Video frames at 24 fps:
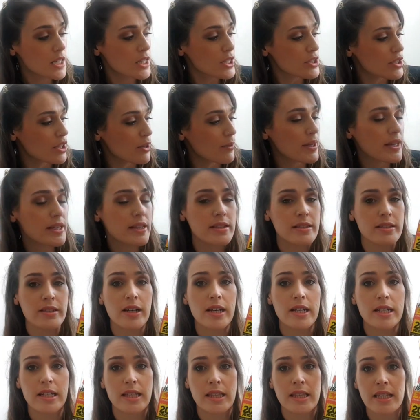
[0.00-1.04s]
So
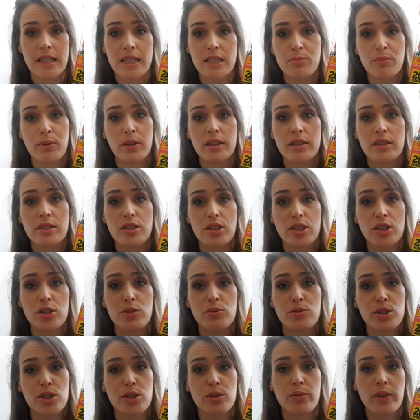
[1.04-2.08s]
inside these ones, you
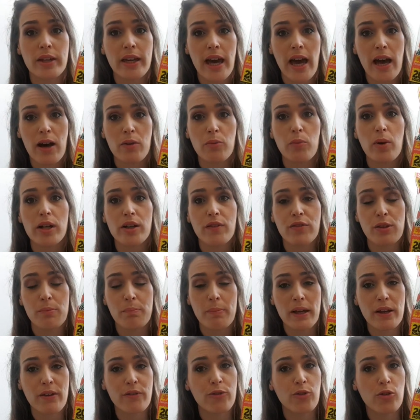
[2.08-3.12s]
do get one of the
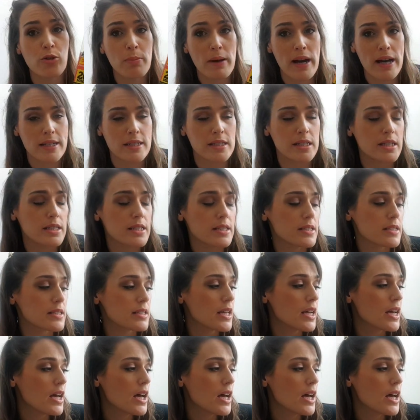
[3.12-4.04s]
big four patterns.